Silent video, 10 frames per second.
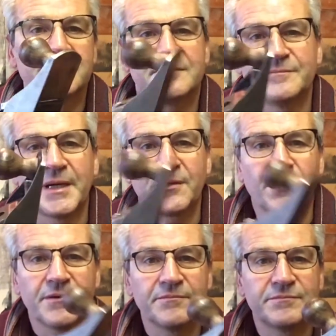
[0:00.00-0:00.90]
make
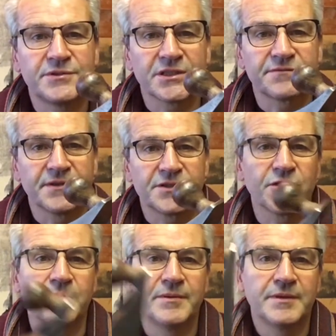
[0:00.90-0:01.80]
one just for the
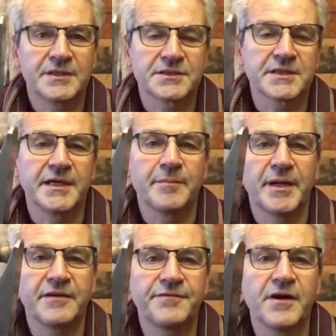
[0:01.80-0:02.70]
job. As I say, I
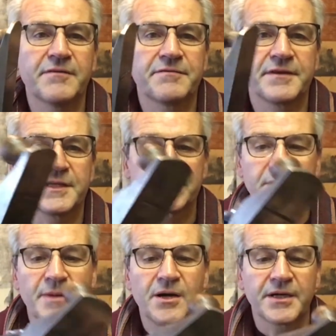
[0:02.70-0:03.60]
paid £5 for this on the
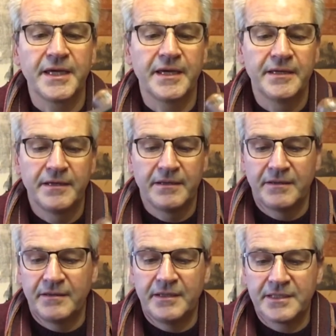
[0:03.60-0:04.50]
market.
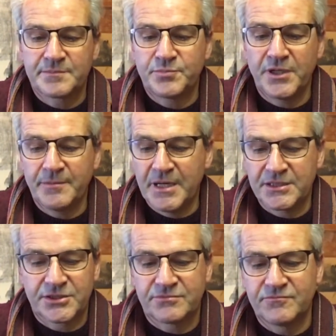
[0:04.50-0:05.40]
It's pretty
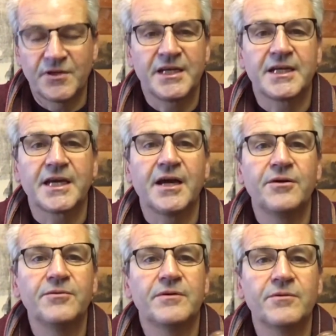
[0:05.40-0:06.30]
much ready to
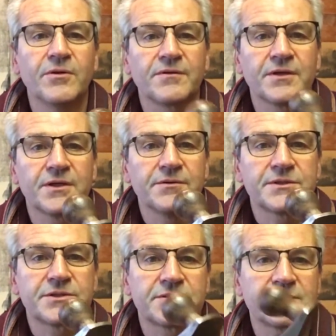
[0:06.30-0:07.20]
go. All I've got to do is
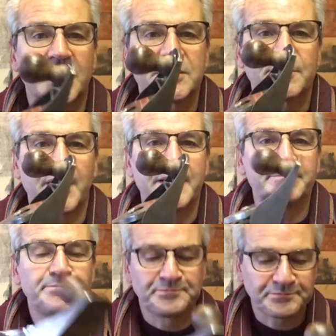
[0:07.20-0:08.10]
change the blade.
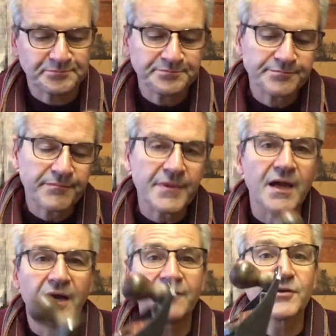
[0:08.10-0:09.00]

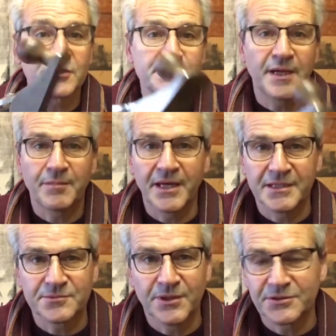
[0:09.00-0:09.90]
I have got a spare blade
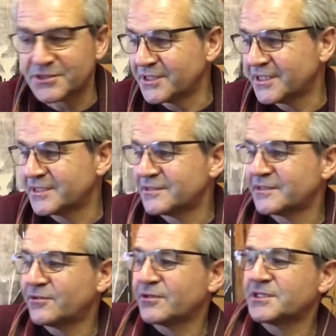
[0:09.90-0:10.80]
as well, just in case I
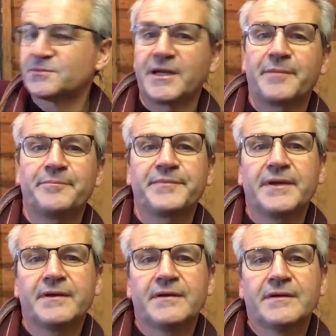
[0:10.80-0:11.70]
cock this one up.
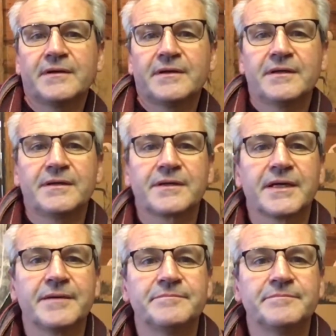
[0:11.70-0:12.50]
Okay.